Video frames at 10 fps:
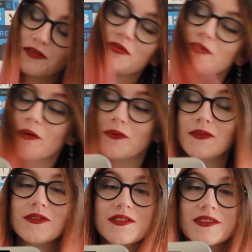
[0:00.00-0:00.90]
The
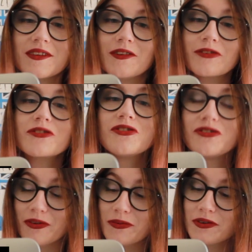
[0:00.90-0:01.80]
fold looks
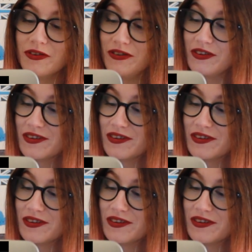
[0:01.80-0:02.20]
so good.